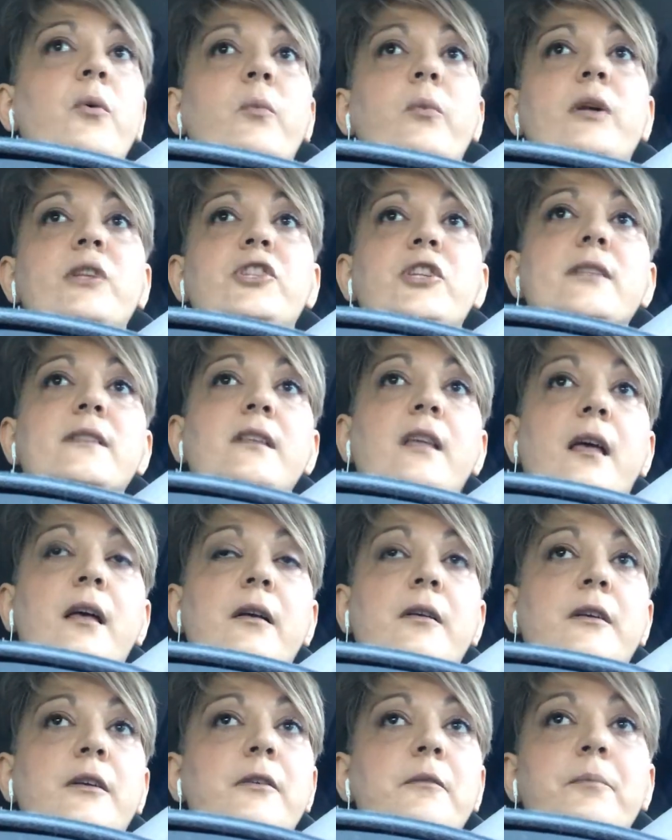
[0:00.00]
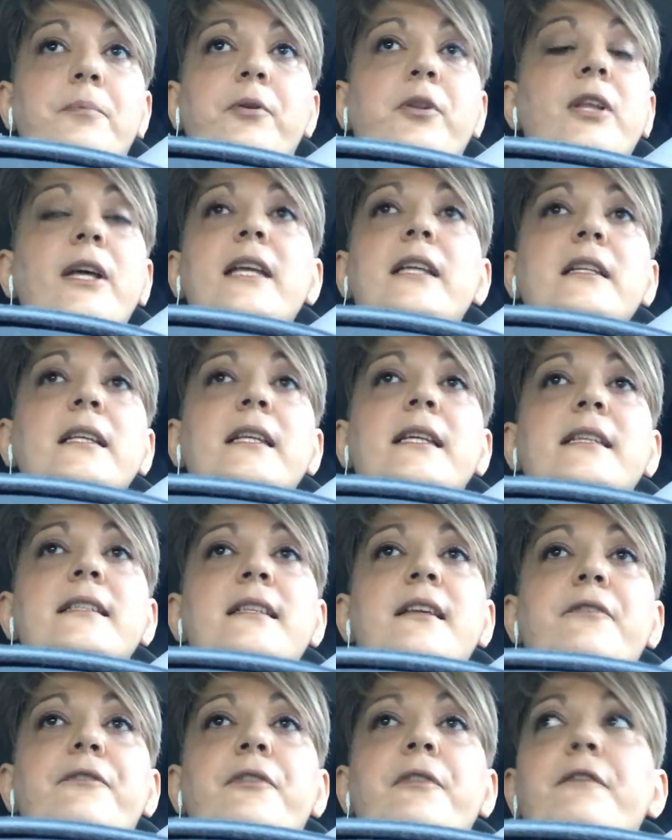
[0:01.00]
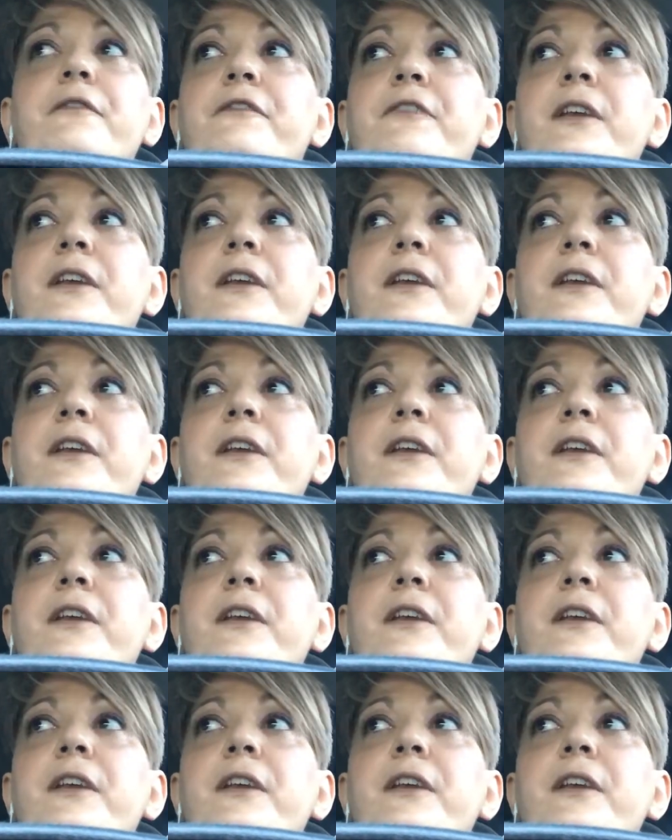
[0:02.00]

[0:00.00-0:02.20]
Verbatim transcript: which is a completely different